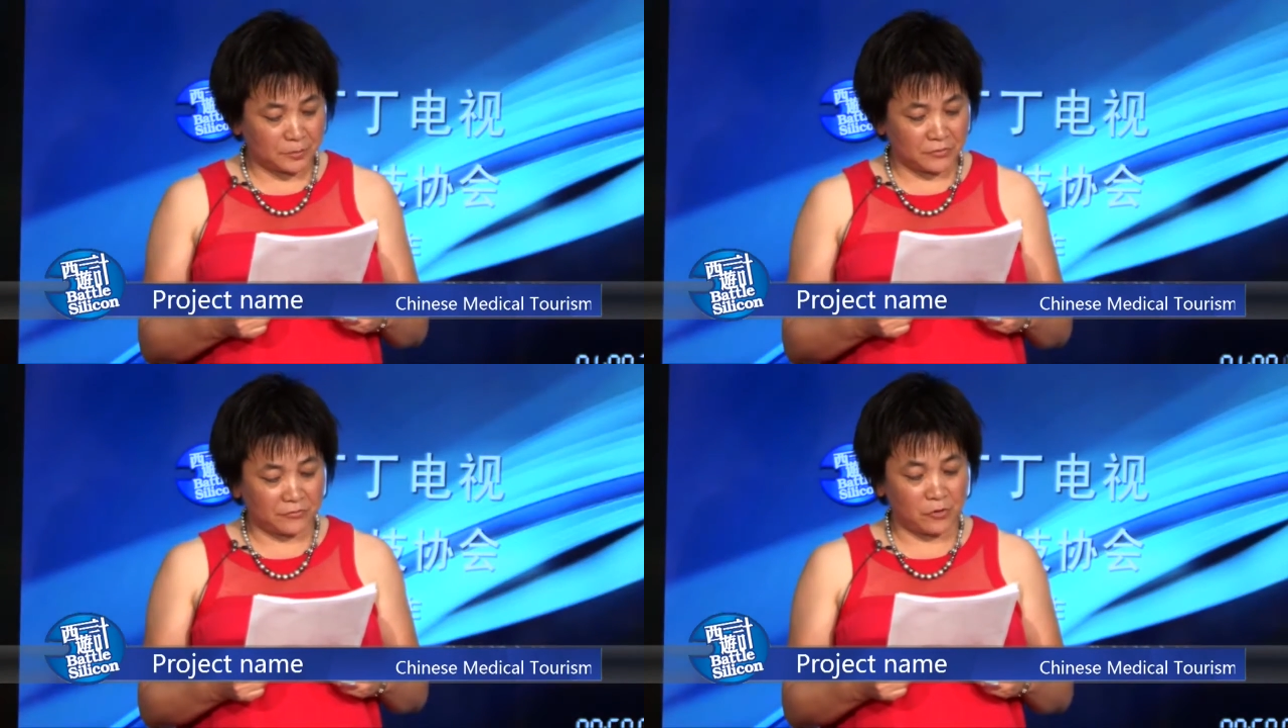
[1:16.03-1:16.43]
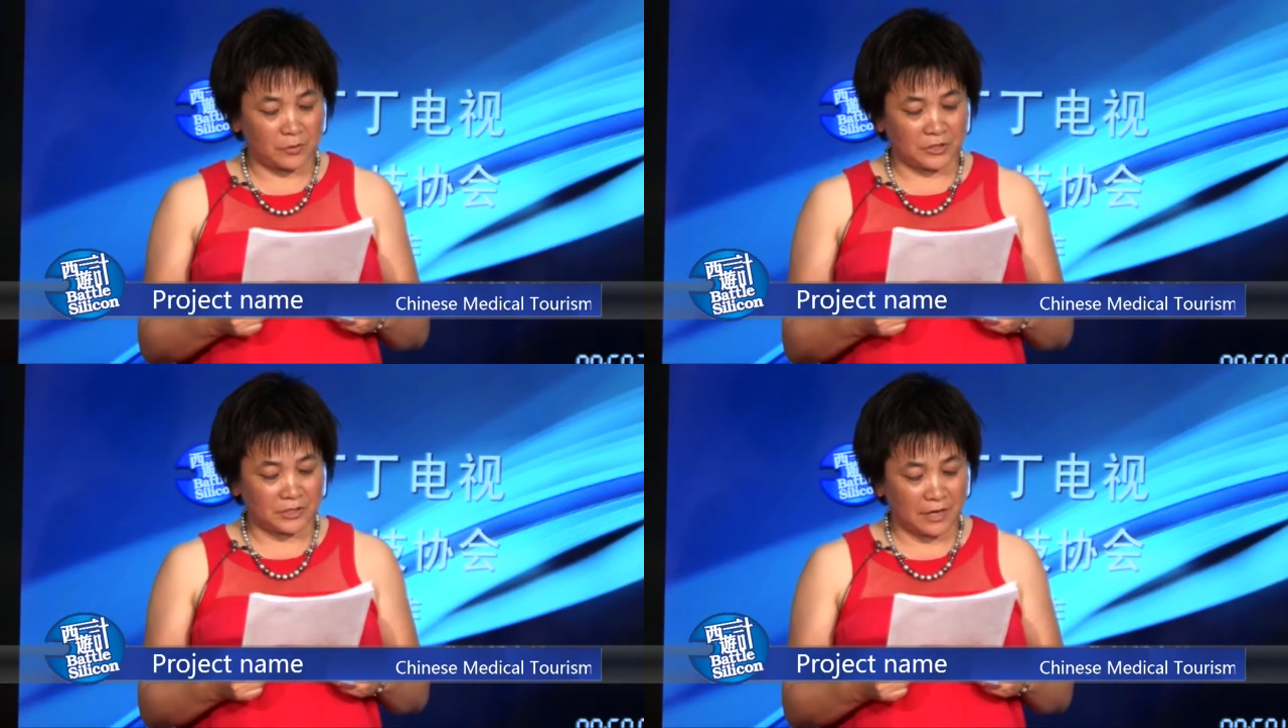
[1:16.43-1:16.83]

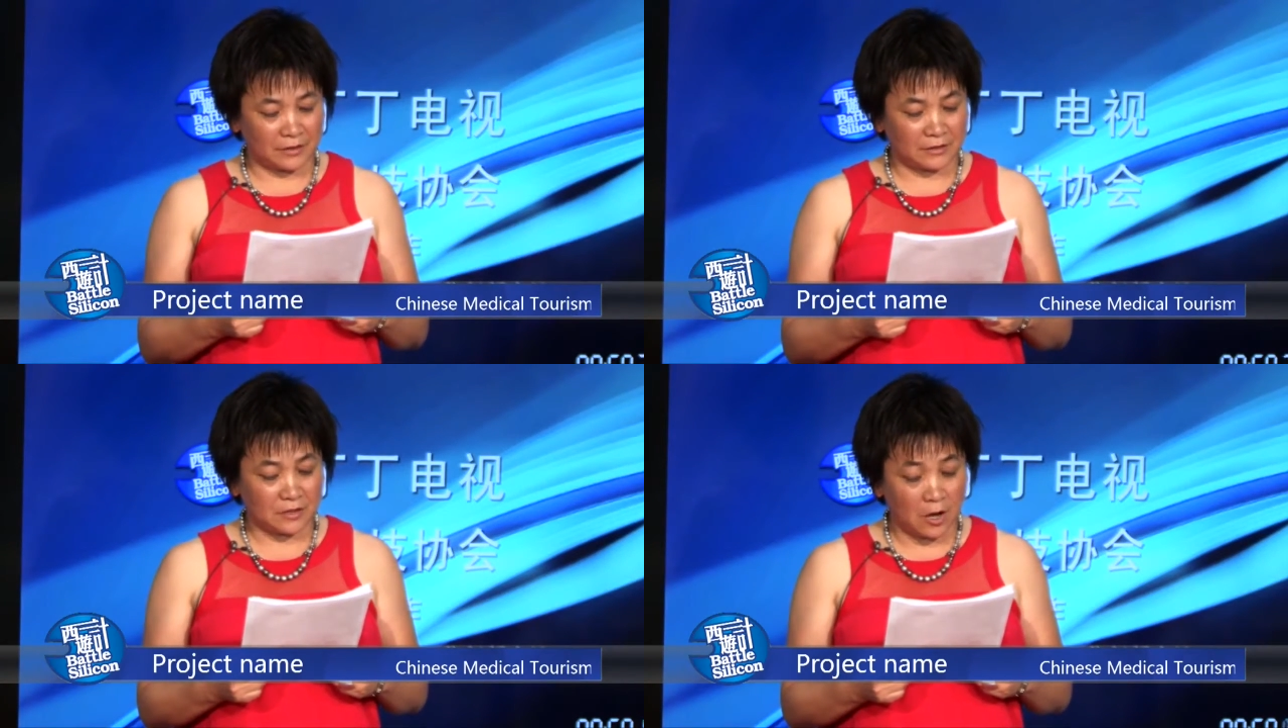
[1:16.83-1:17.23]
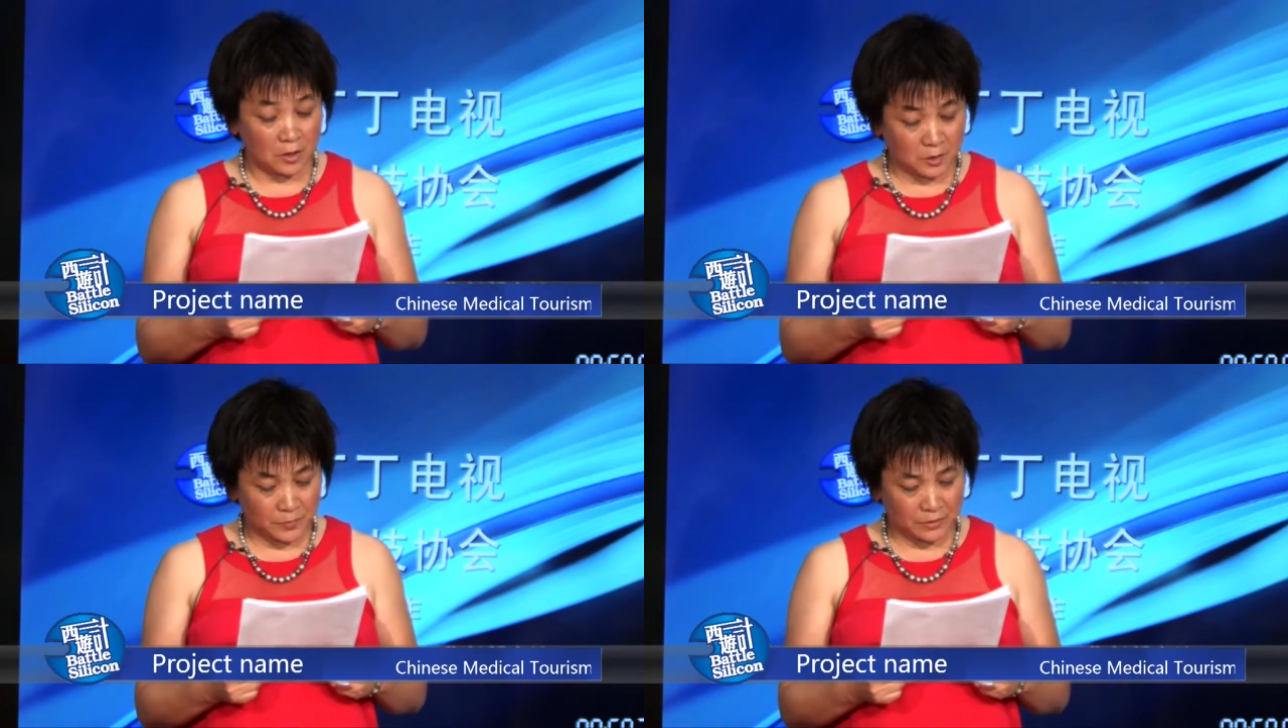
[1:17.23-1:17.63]
performed in Chinese
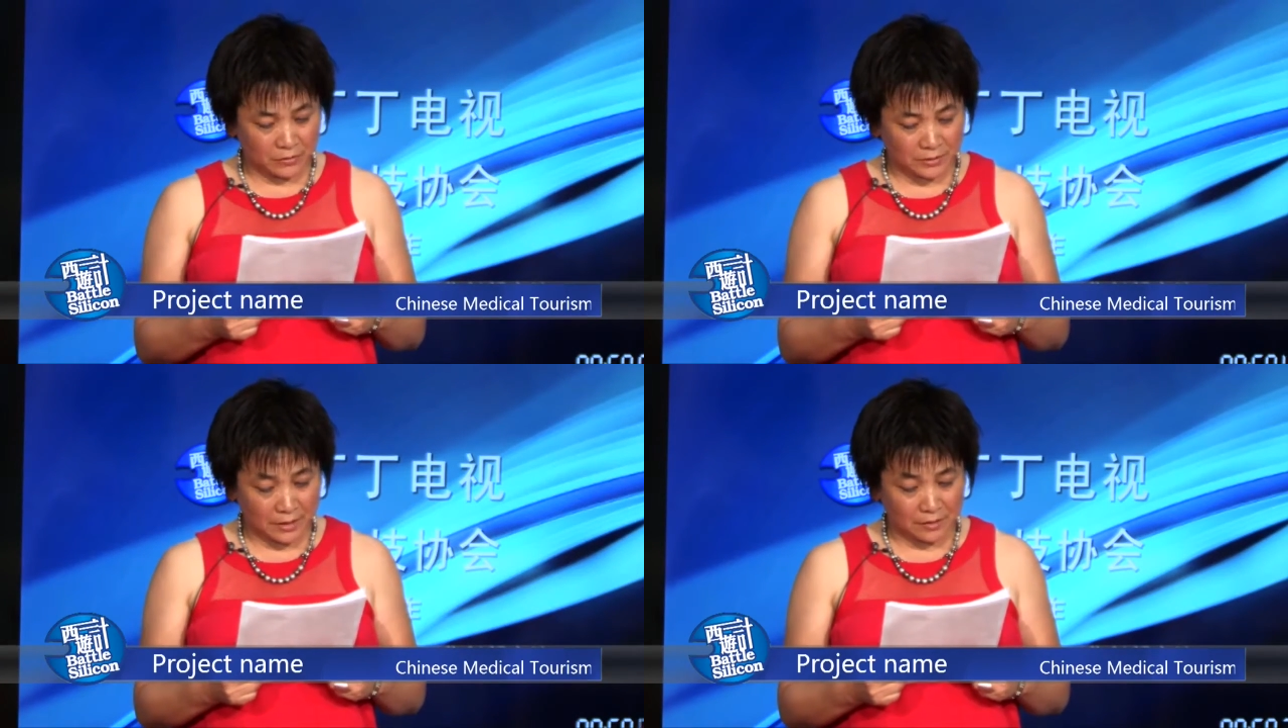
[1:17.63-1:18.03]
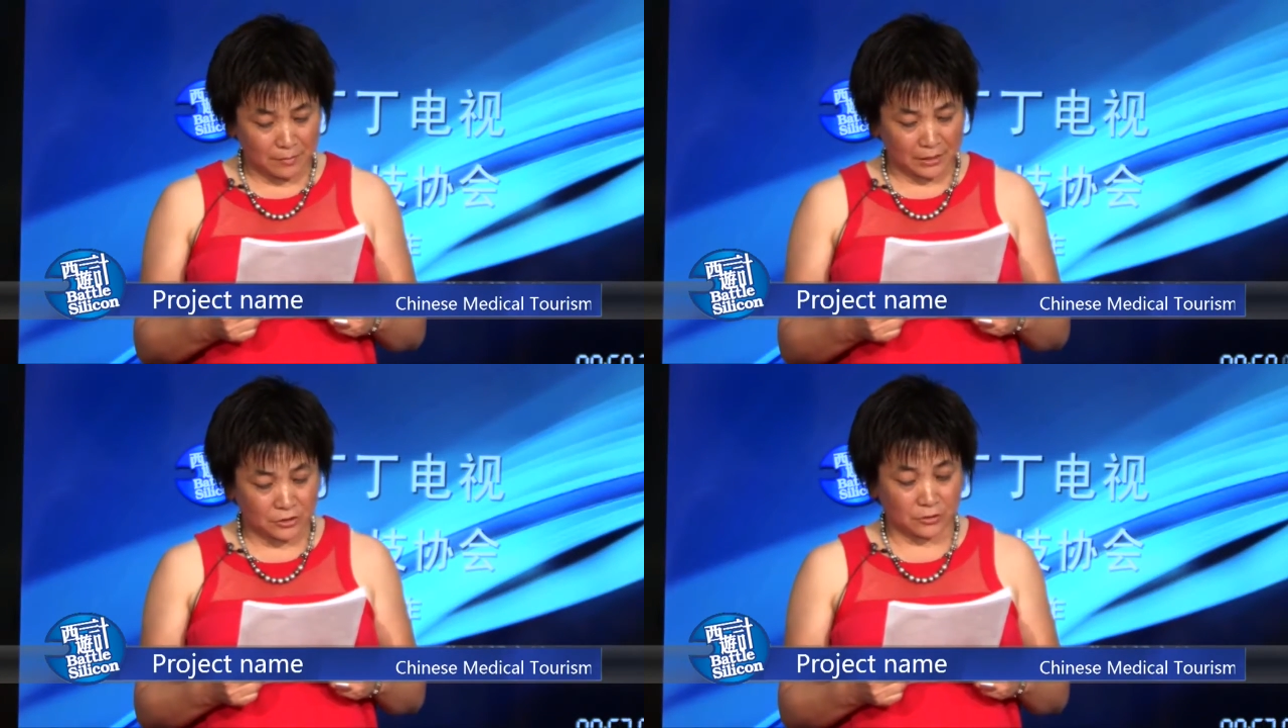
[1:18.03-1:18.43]
hospitals at a
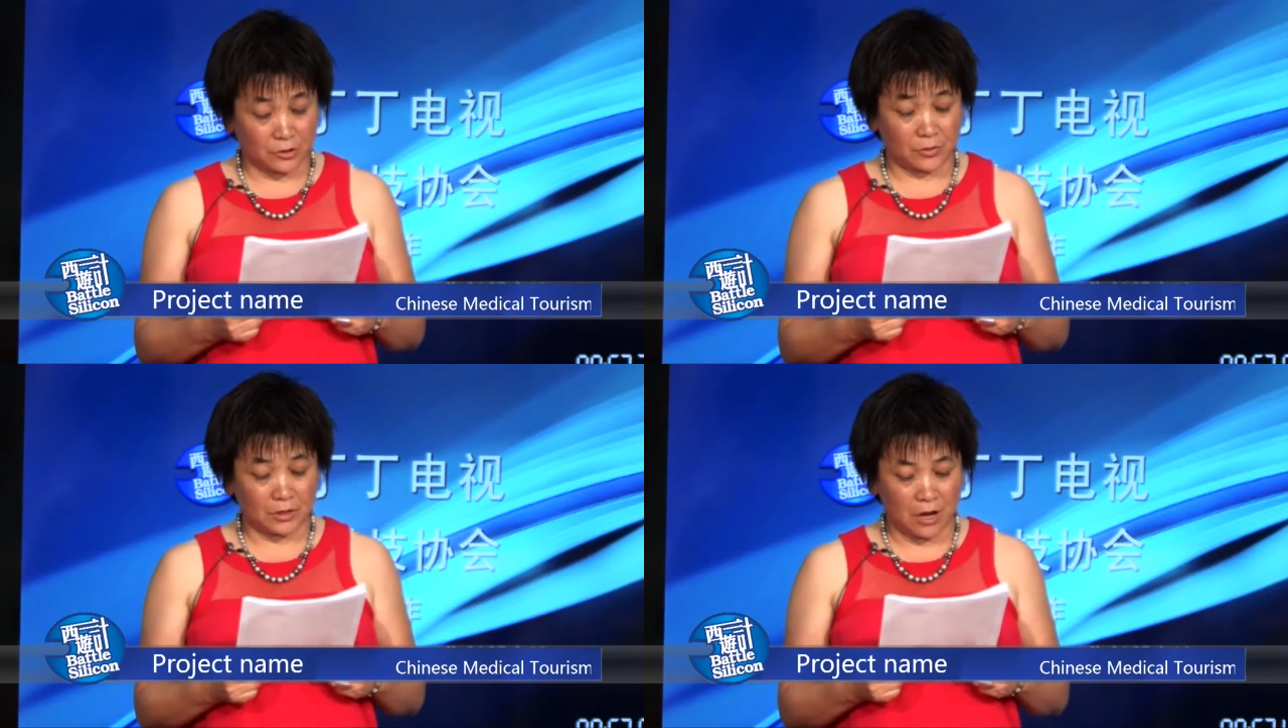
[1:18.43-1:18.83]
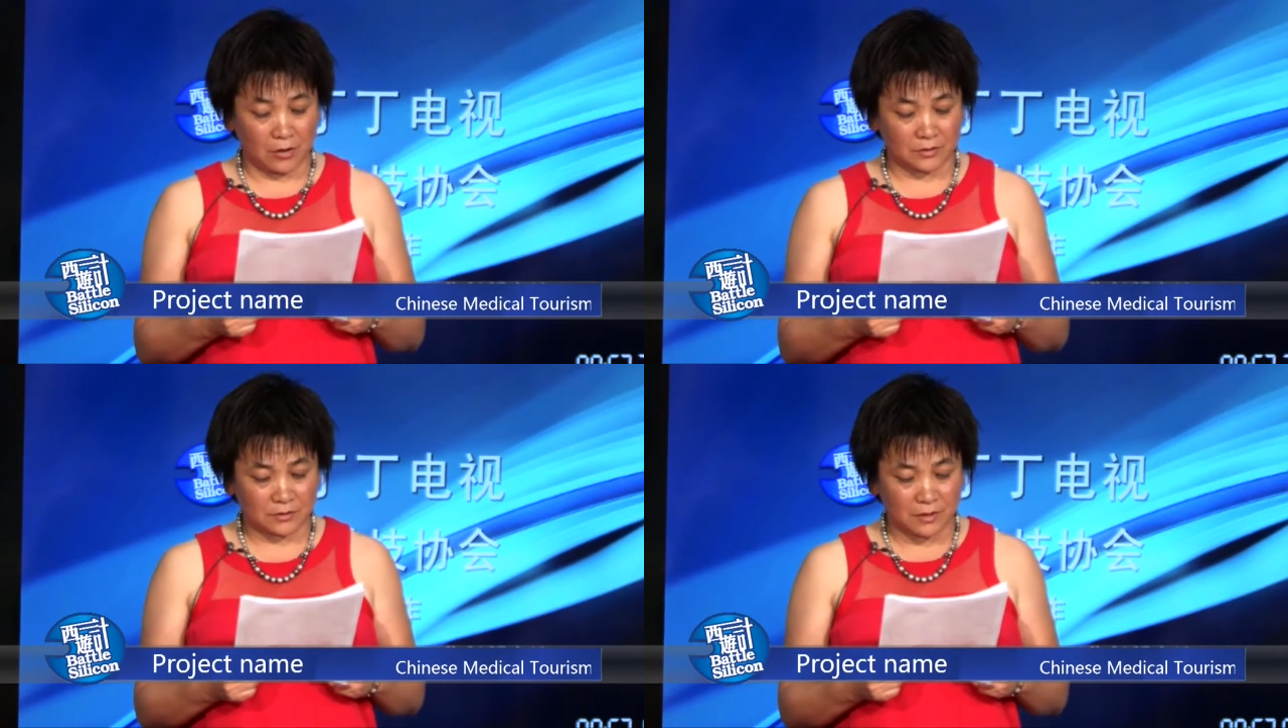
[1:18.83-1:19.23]
much lower
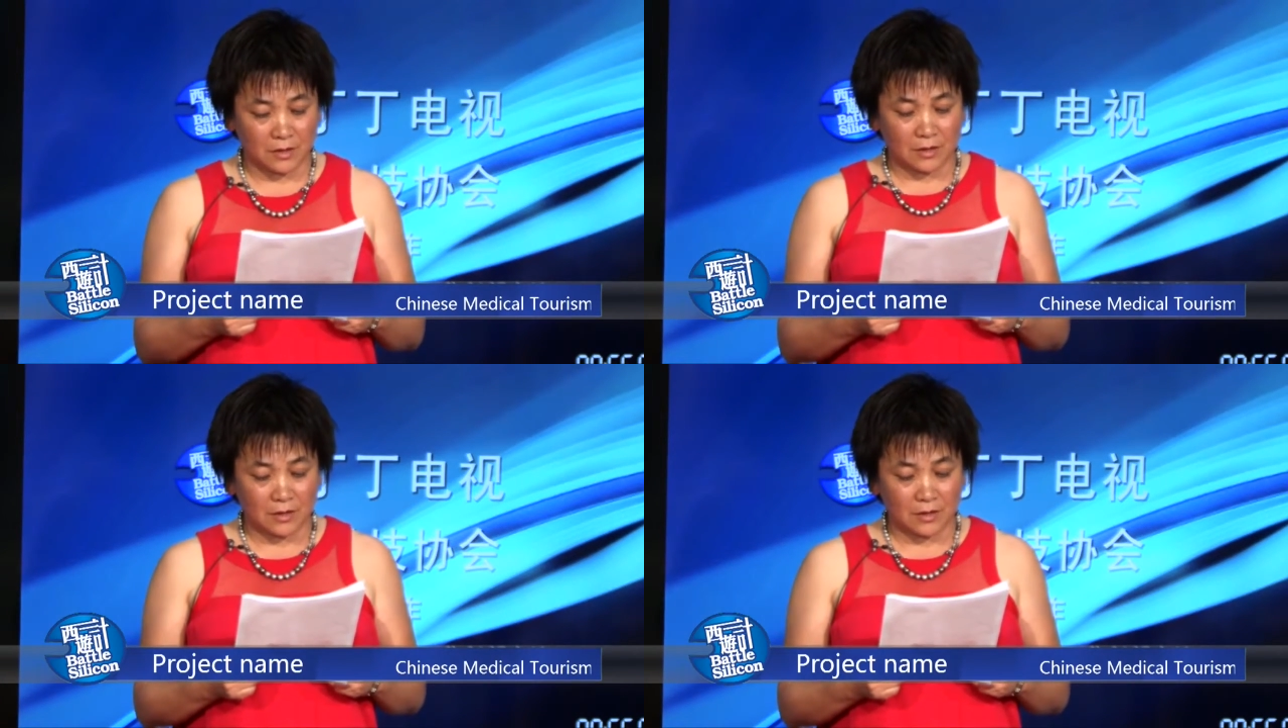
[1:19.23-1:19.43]
cost